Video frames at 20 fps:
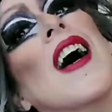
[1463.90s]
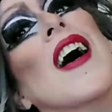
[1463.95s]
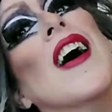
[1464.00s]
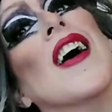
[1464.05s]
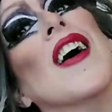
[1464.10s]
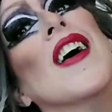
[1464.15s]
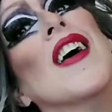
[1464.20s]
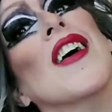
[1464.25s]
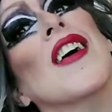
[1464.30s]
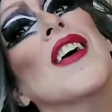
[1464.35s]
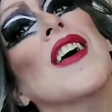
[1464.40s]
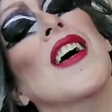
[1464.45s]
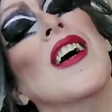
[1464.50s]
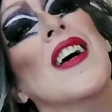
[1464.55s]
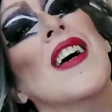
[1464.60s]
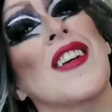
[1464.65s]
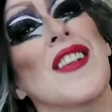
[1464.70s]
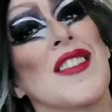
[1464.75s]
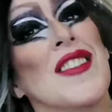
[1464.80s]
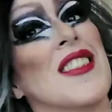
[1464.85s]
Uh,
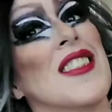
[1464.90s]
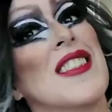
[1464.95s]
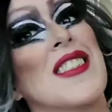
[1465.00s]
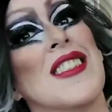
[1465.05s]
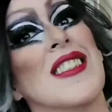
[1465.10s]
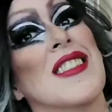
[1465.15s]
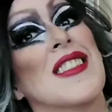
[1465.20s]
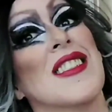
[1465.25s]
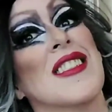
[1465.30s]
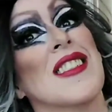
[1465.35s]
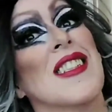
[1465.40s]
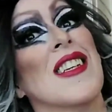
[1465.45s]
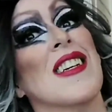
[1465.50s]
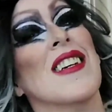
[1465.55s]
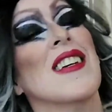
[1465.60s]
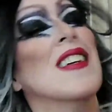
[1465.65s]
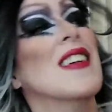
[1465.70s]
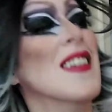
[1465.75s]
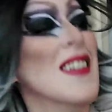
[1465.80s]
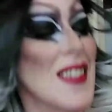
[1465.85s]
oh, this is,
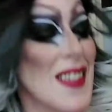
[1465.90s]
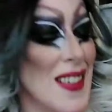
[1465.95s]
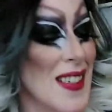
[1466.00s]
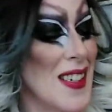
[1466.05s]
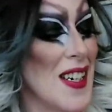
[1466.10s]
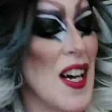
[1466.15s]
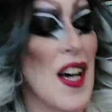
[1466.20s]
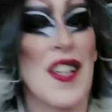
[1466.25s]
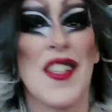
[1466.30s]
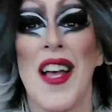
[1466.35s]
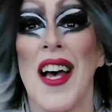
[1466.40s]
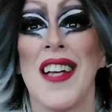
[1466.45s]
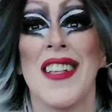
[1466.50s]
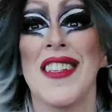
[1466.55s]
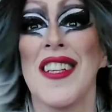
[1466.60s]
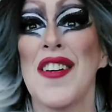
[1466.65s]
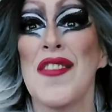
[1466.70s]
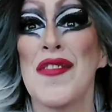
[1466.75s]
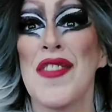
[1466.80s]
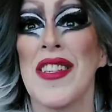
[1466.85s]
oh, I
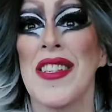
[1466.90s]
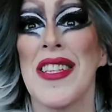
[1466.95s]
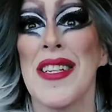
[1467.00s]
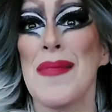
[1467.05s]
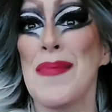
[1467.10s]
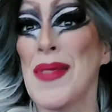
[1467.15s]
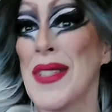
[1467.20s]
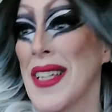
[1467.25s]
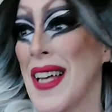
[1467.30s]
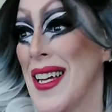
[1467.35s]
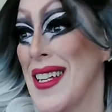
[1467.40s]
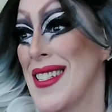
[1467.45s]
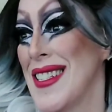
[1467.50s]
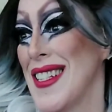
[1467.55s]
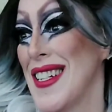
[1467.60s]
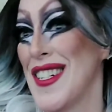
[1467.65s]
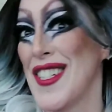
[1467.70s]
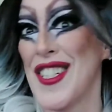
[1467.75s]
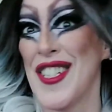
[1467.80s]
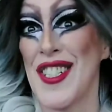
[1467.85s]
love the lips because
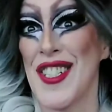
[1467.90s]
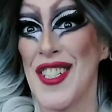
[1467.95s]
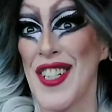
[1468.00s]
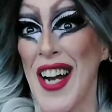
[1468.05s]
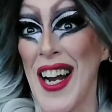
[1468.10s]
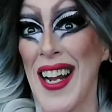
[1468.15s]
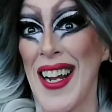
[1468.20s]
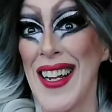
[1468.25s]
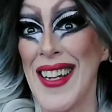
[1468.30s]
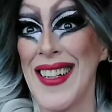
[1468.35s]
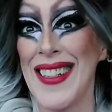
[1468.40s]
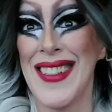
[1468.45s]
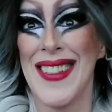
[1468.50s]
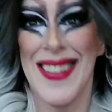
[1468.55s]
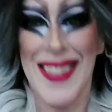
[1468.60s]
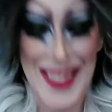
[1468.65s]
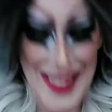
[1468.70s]
they're straight.